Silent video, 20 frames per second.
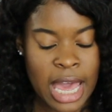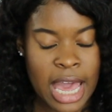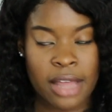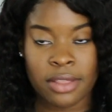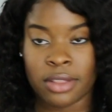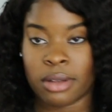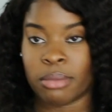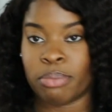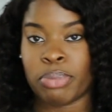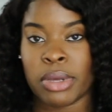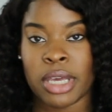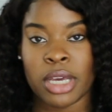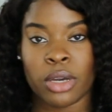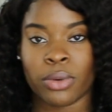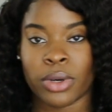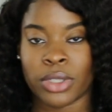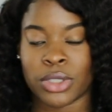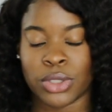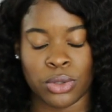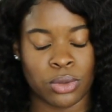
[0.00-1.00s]
and the pink
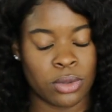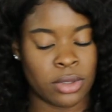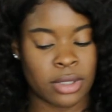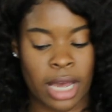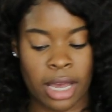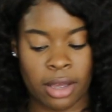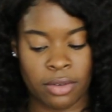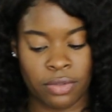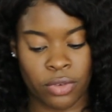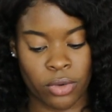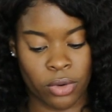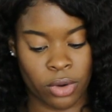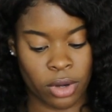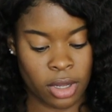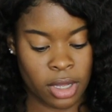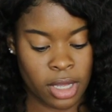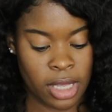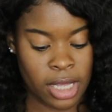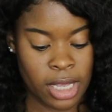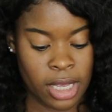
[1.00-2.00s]
was to die for
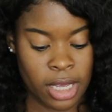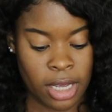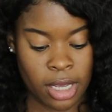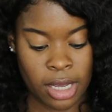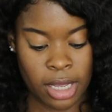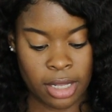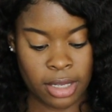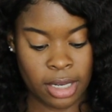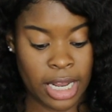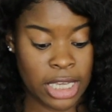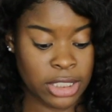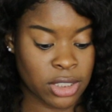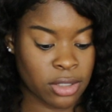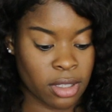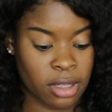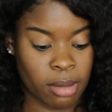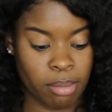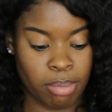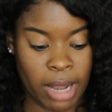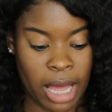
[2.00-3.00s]
and then i saw
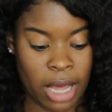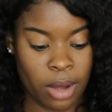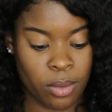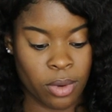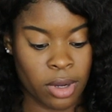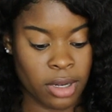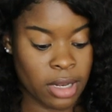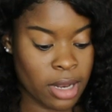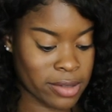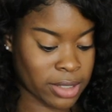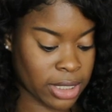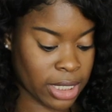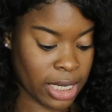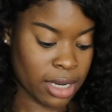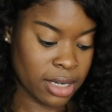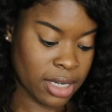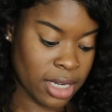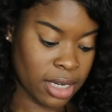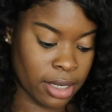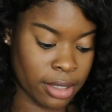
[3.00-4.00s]
the black one and i was like i
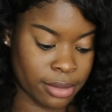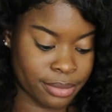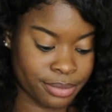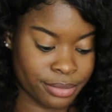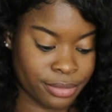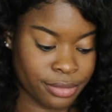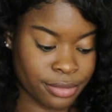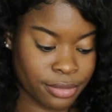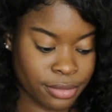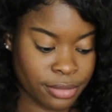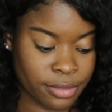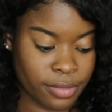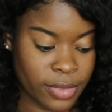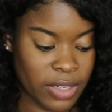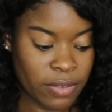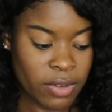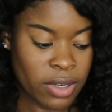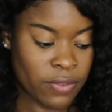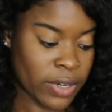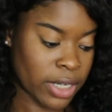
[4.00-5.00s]
need it
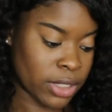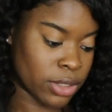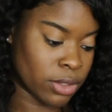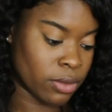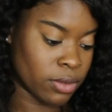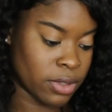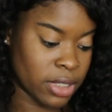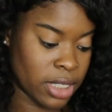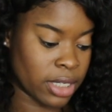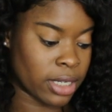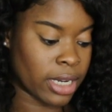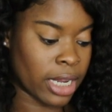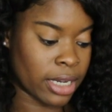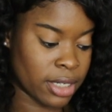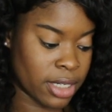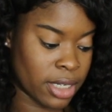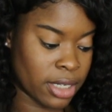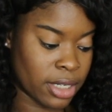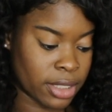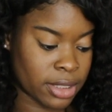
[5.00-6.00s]
even if i don't need it i
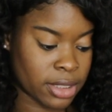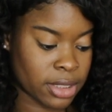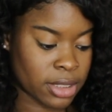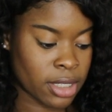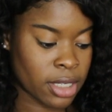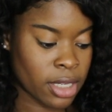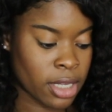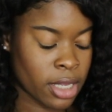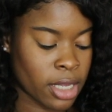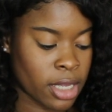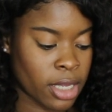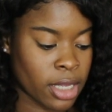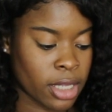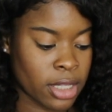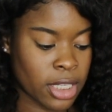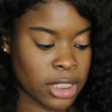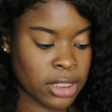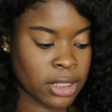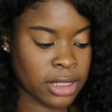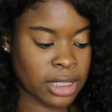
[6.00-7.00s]
need it
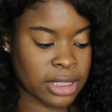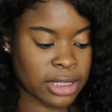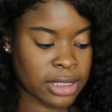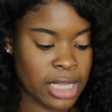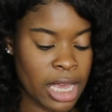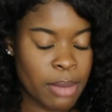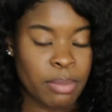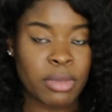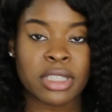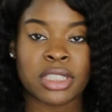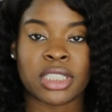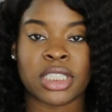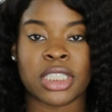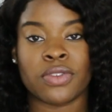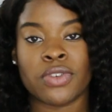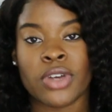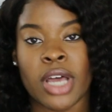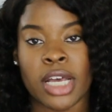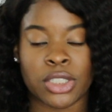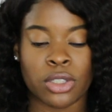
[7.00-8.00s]
this is the same
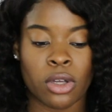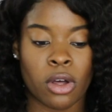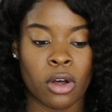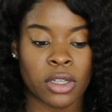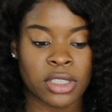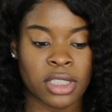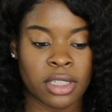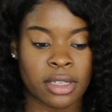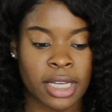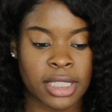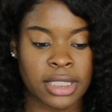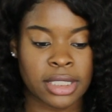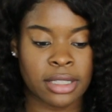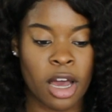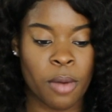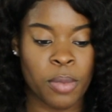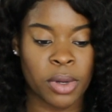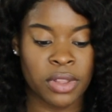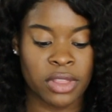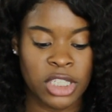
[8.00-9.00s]
material as the halter neck
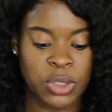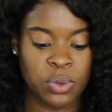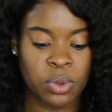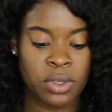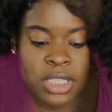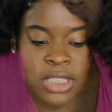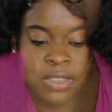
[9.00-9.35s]
style, but this one